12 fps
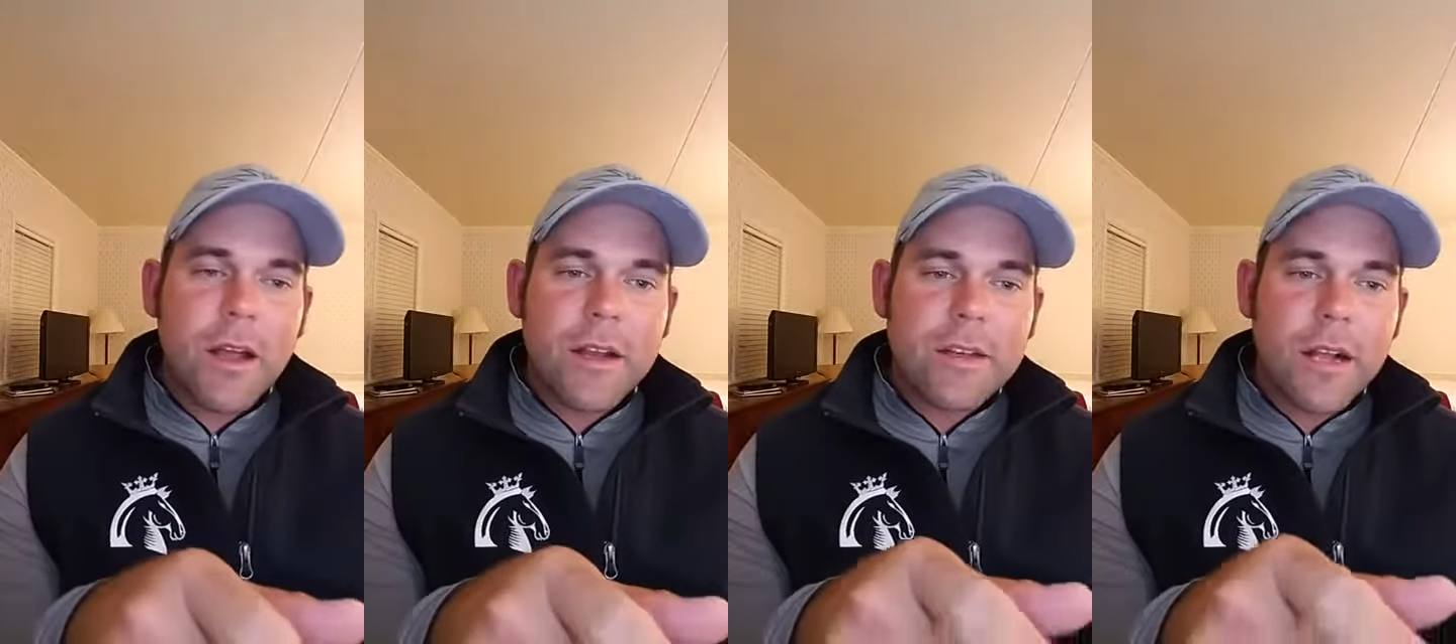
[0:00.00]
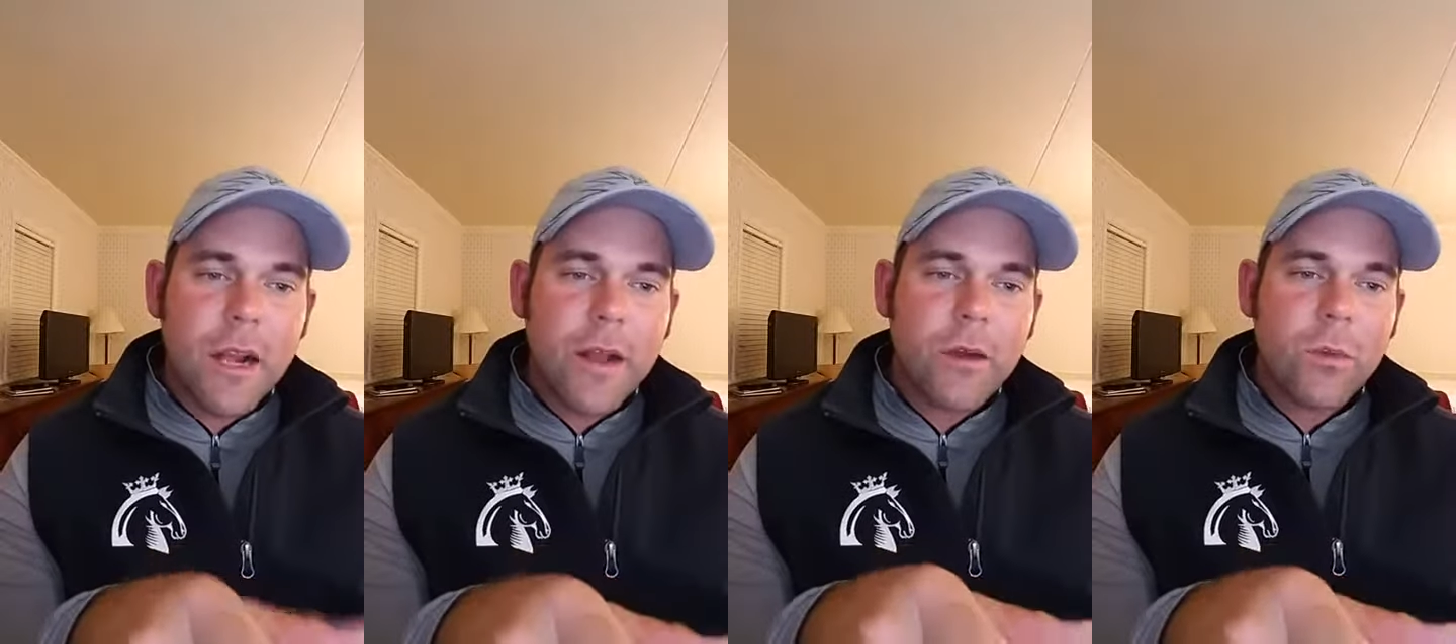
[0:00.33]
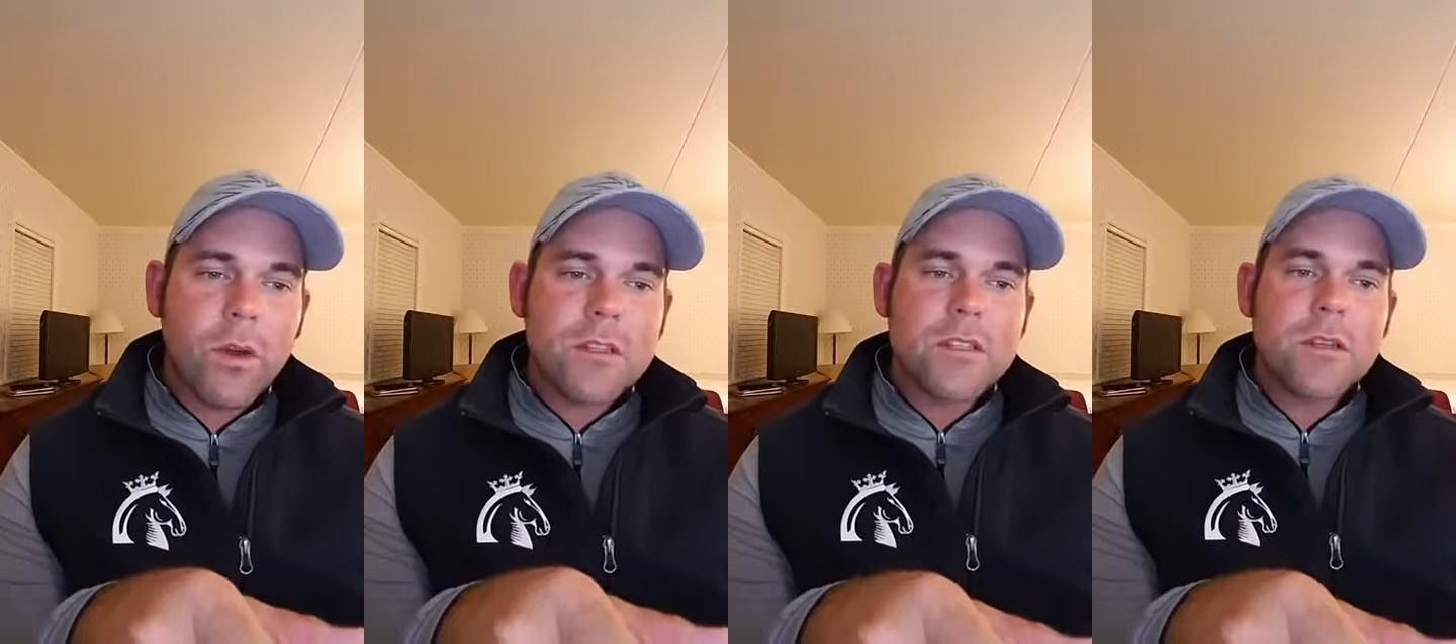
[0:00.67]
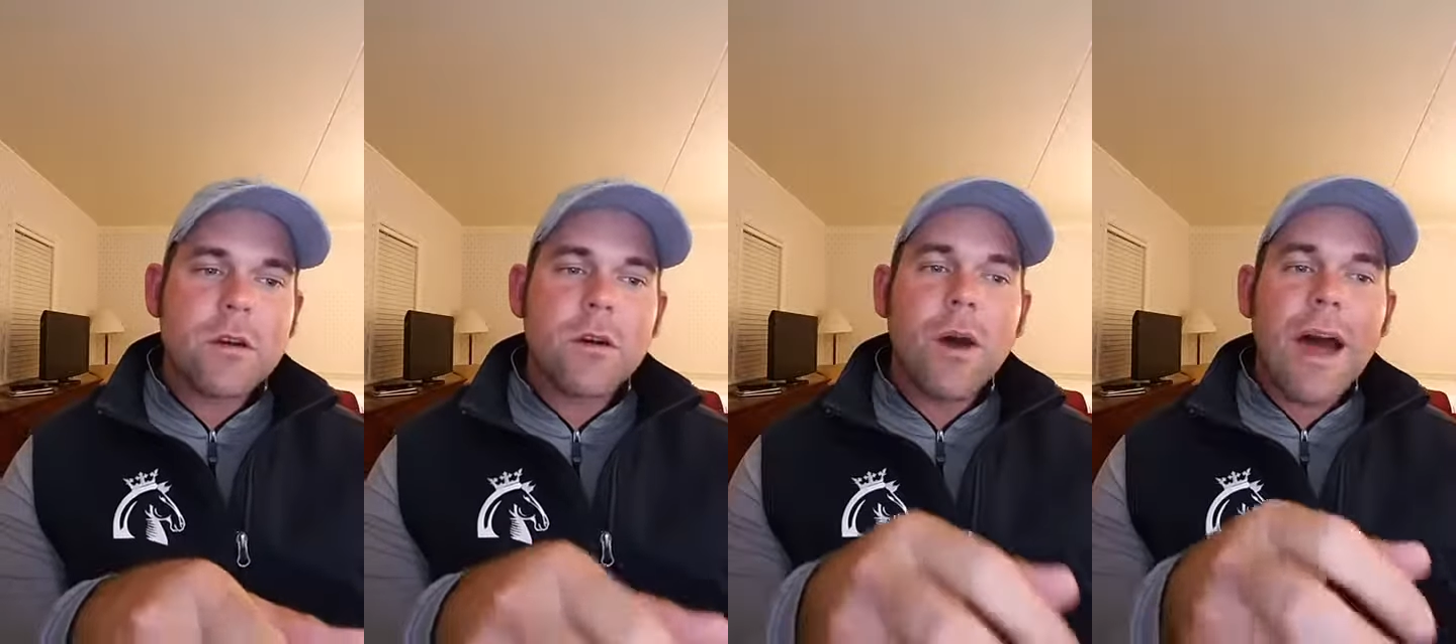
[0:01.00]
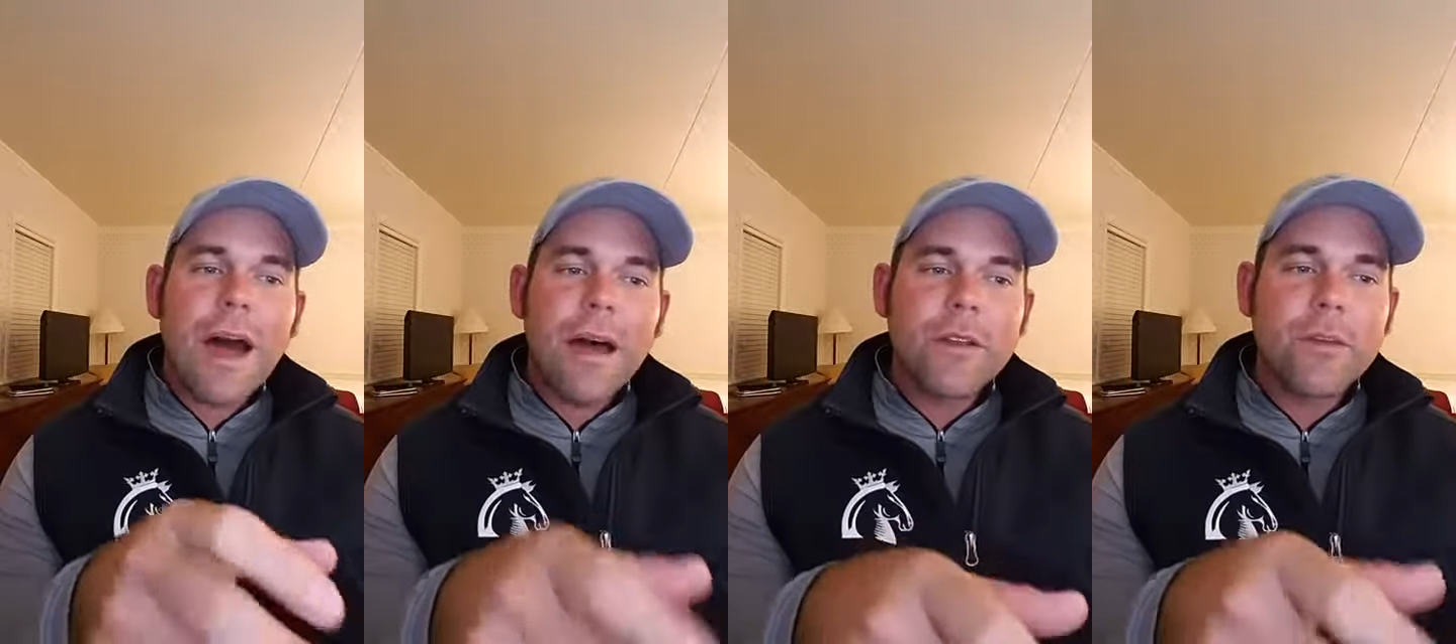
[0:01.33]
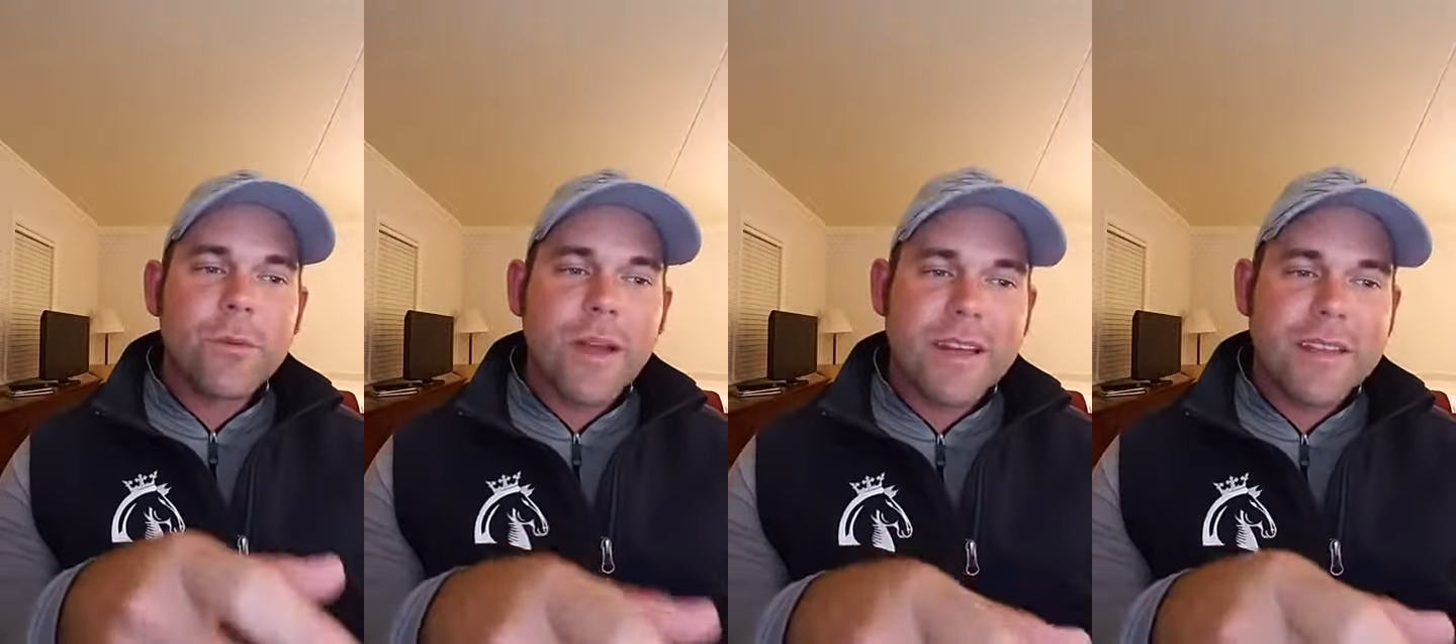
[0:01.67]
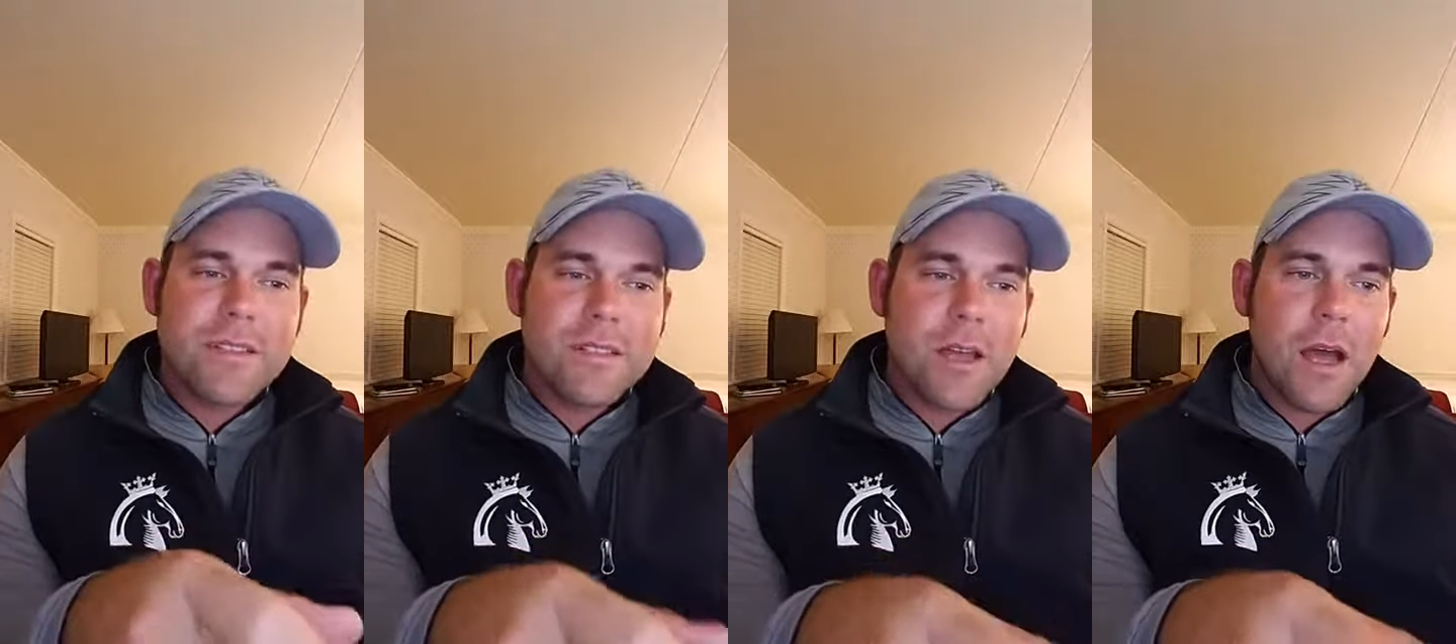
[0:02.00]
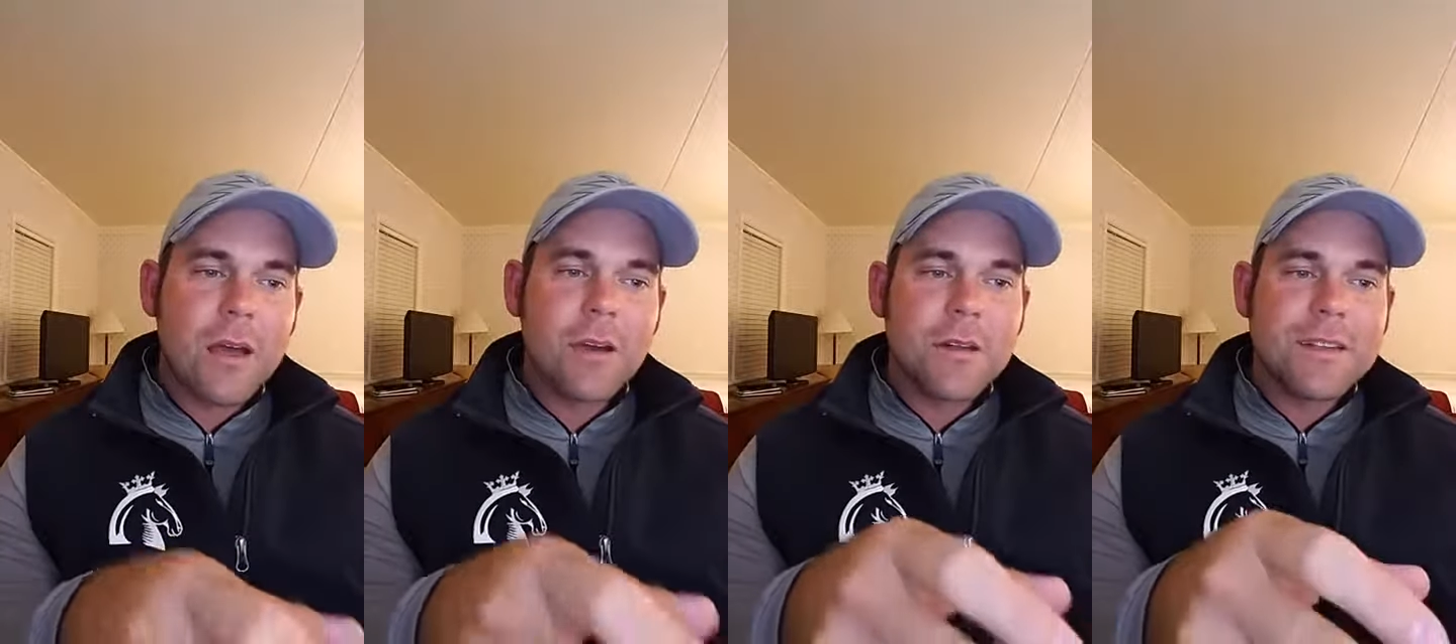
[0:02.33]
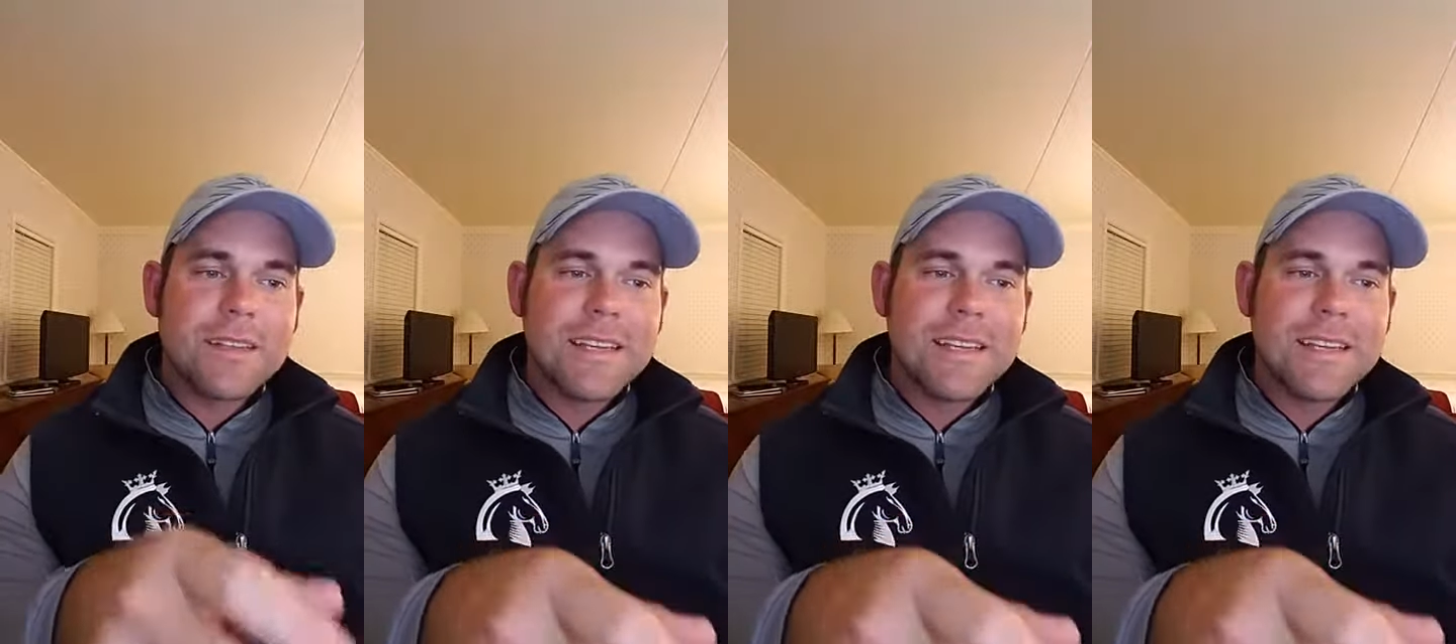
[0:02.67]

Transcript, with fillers: and Claire wants to know how do you reconcile